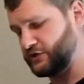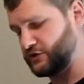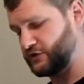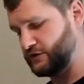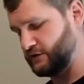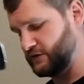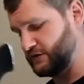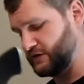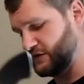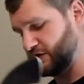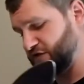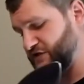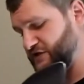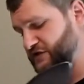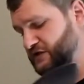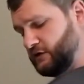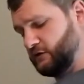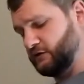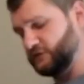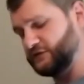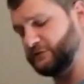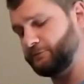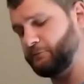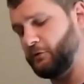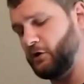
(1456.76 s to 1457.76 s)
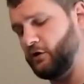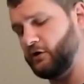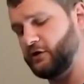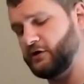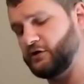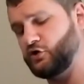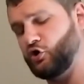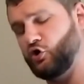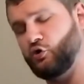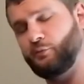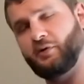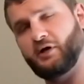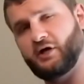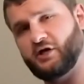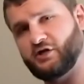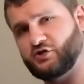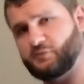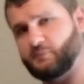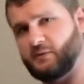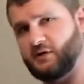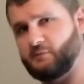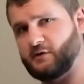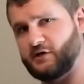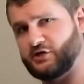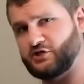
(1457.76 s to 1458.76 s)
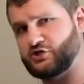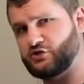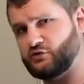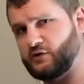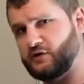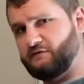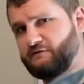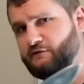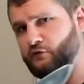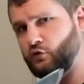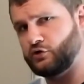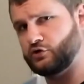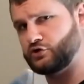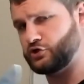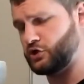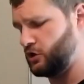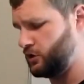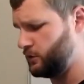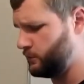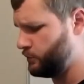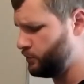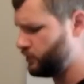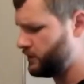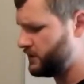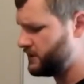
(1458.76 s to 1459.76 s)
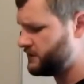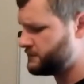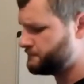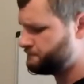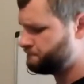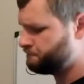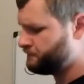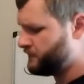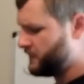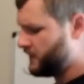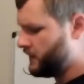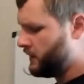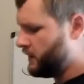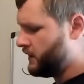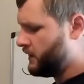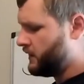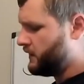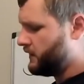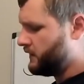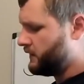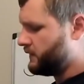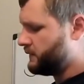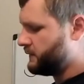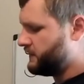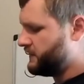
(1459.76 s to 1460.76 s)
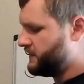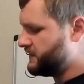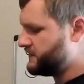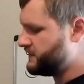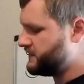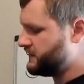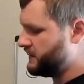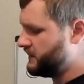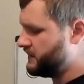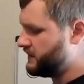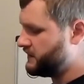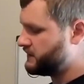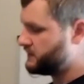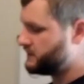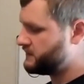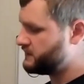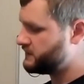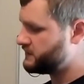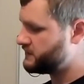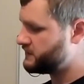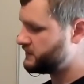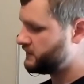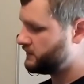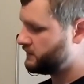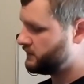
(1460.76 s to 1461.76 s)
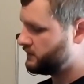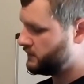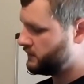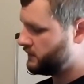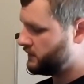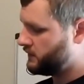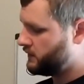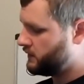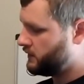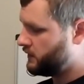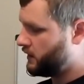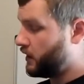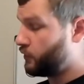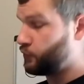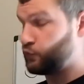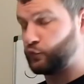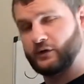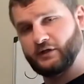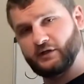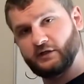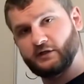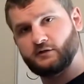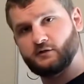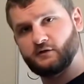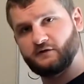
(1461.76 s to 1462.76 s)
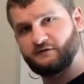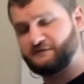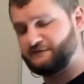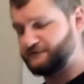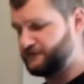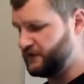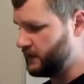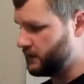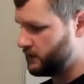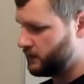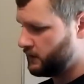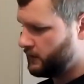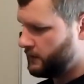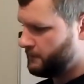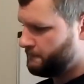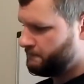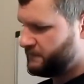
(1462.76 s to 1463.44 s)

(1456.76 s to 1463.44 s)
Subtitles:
So this is a steel sparring Khopesh made by Street Forge Armory. This is a really good fit.